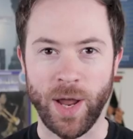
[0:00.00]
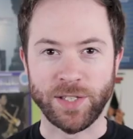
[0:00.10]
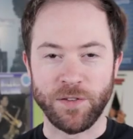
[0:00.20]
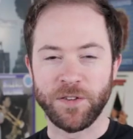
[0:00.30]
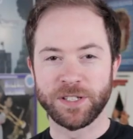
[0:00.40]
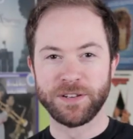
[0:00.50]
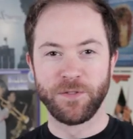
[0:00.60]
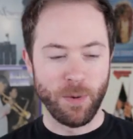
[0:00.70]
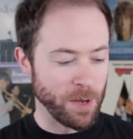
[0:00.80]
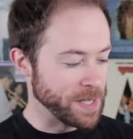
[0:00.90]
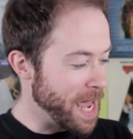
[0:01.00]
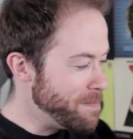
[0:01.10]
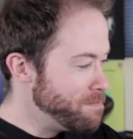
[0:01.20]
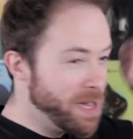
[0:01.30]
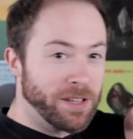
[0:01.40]
Okay, so first and foremost,
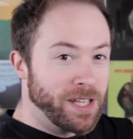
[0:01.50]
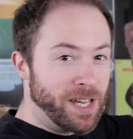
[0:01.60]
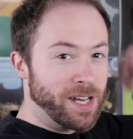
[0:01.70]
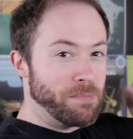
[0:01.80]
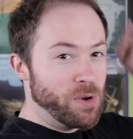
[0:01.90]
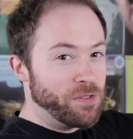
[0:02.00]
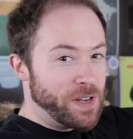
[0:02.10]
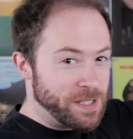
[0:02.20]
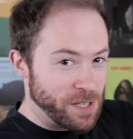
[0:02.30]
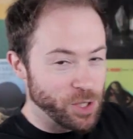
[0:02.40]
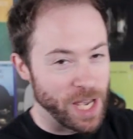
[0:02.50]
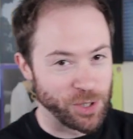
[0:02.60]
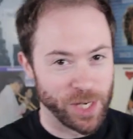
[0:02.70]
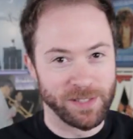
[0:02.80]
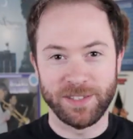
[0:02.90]
a million movie
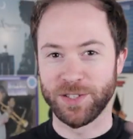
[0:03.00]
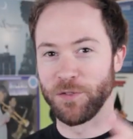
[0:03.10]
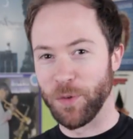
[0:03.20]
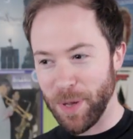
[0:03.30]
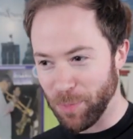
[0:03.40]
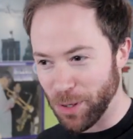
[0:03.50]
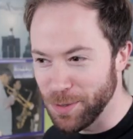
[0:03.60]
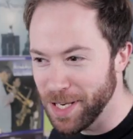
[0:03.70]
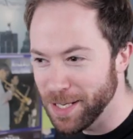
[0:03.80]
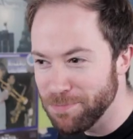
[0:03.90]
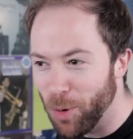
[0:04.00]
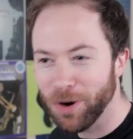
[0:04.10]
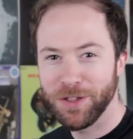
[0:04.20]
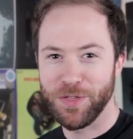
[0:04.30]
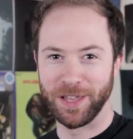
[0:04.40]
suggestions. So for people who need
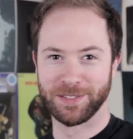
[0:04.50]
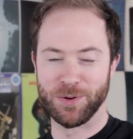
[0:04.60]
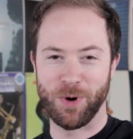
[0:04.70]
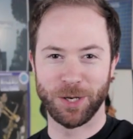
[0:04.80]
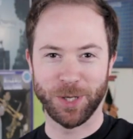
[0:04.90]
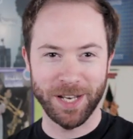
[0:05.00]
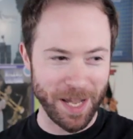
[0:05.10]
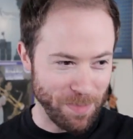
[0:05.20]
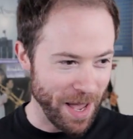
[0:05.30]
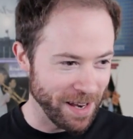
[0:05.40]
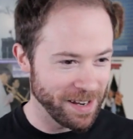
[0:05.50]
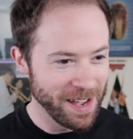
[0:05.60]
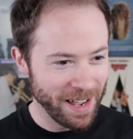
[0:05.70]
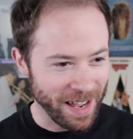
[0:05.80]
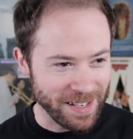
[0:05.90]
more things to watch, get a pen
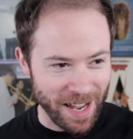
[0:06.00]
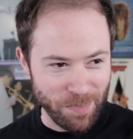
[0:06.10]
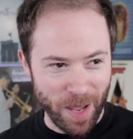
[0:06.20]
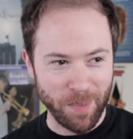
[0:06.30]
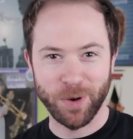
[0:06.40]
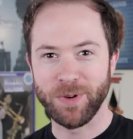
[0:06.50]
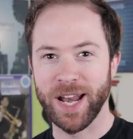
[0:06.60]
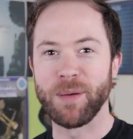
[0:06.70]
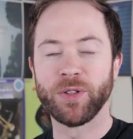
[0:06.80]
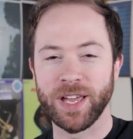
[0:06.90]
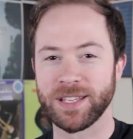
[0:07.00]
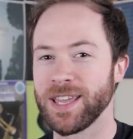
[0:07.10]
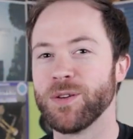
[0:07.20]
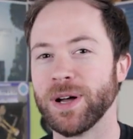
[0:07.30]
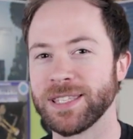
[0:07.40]
and a paper ready. I'm only gonna
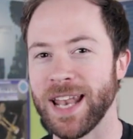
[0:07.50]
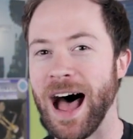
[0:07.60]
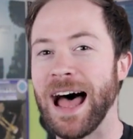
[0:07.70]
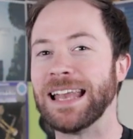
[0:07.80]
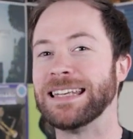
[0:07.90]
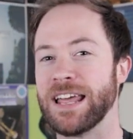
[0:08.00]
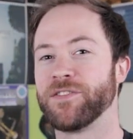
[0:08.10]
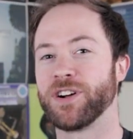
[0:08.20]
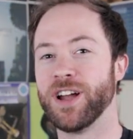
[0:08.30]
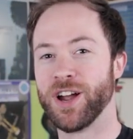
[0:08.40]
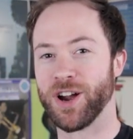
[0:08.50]
say the ones that I'd never